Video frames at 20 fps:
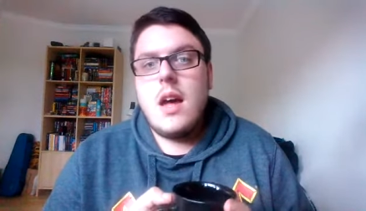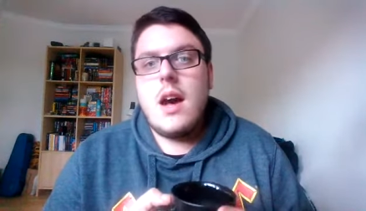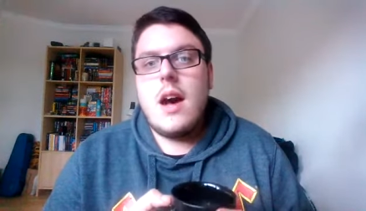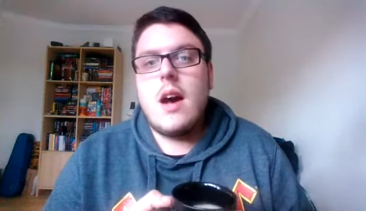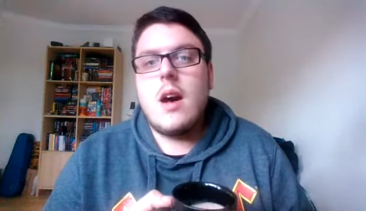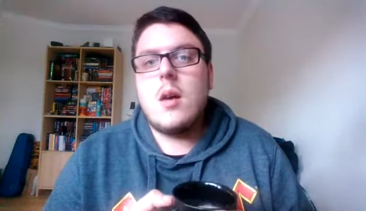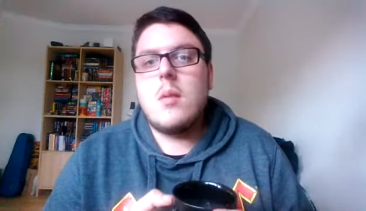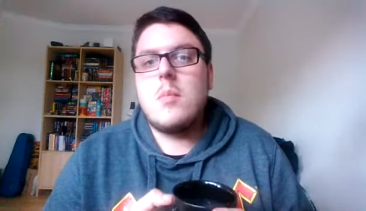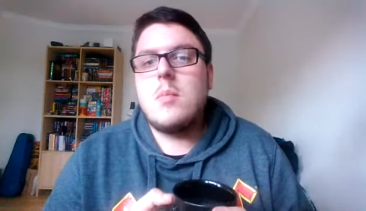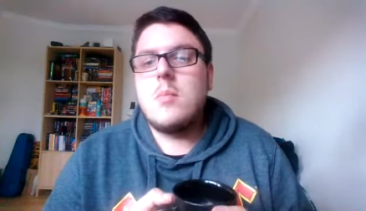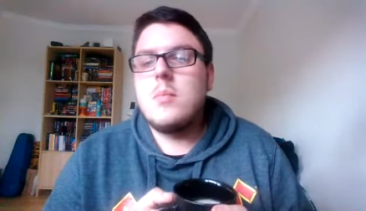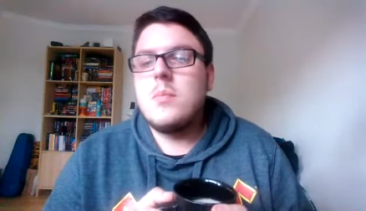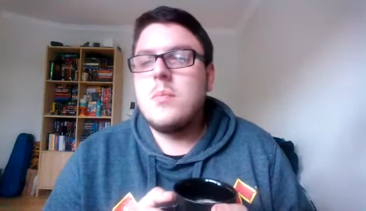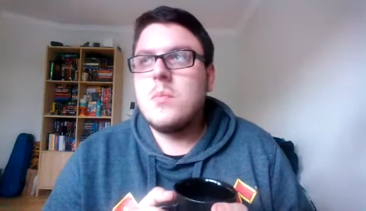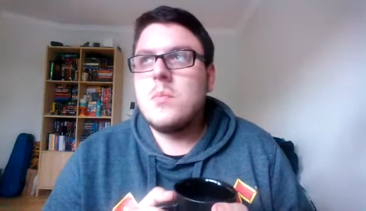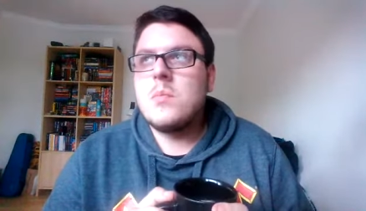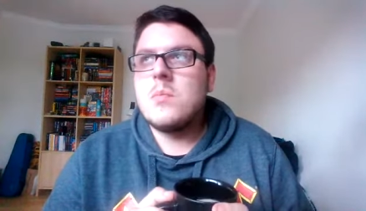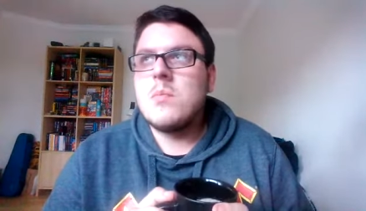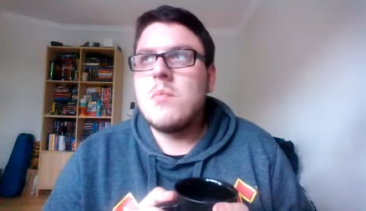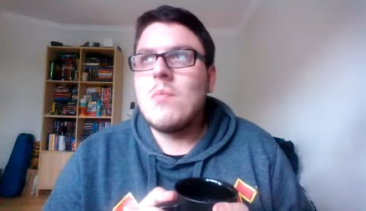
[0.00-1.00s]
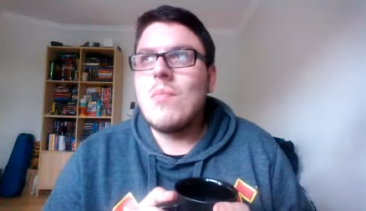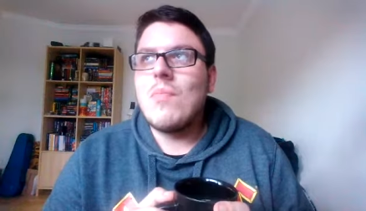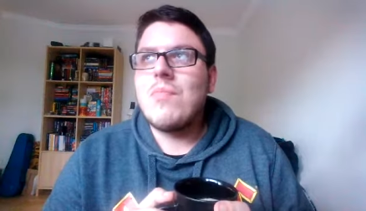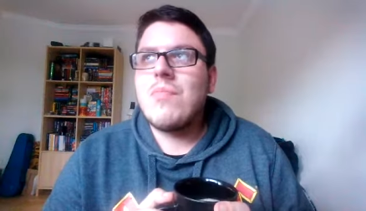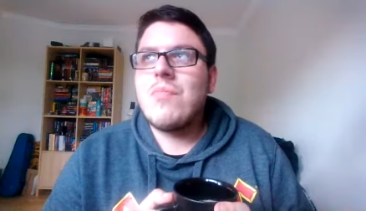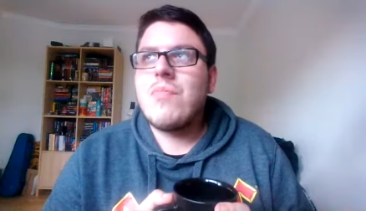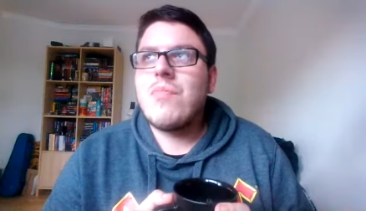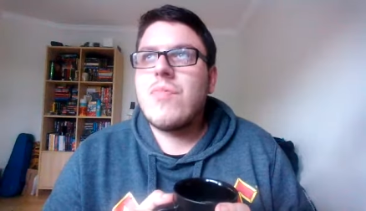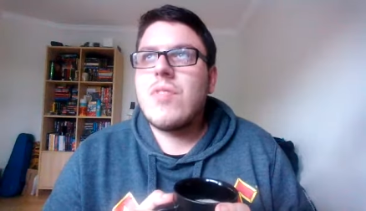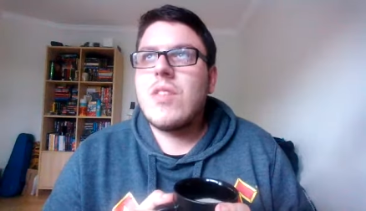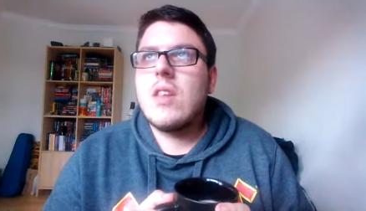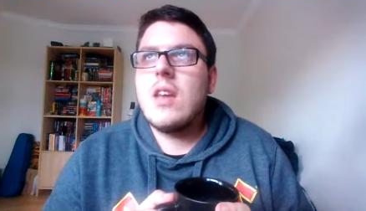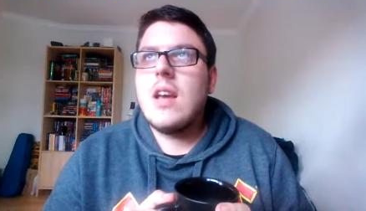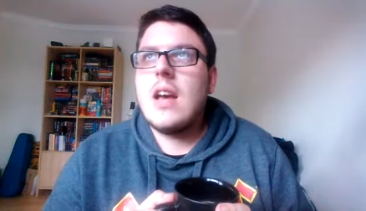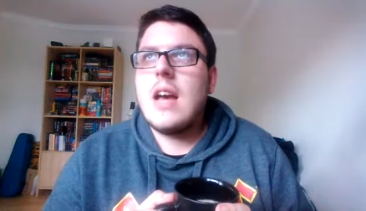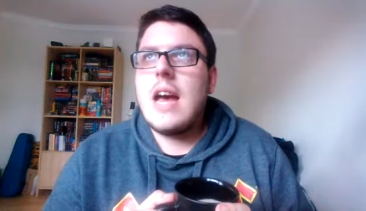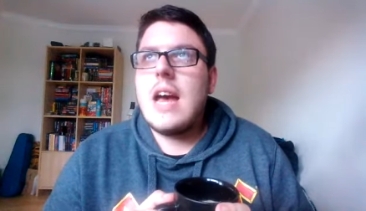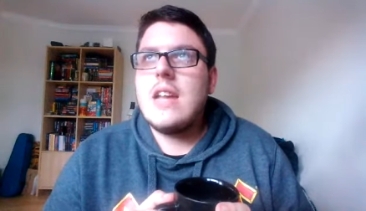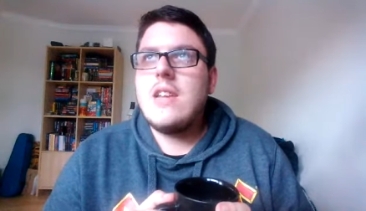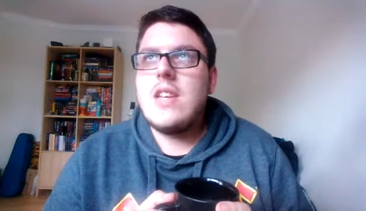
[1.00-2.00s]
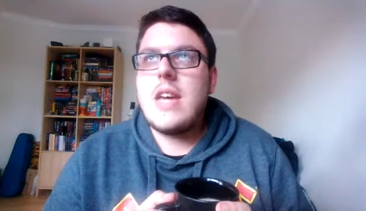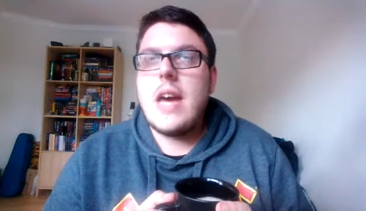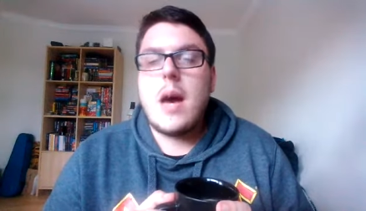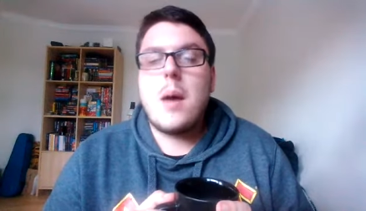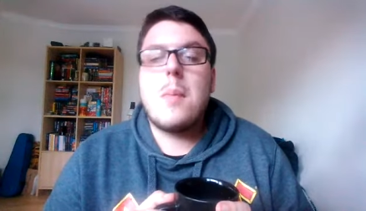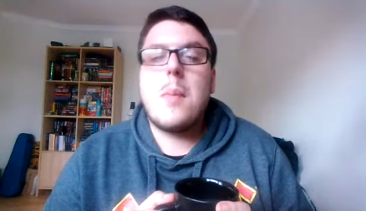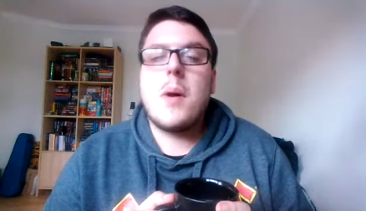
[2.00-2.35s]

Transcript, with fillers: Um, and yeah,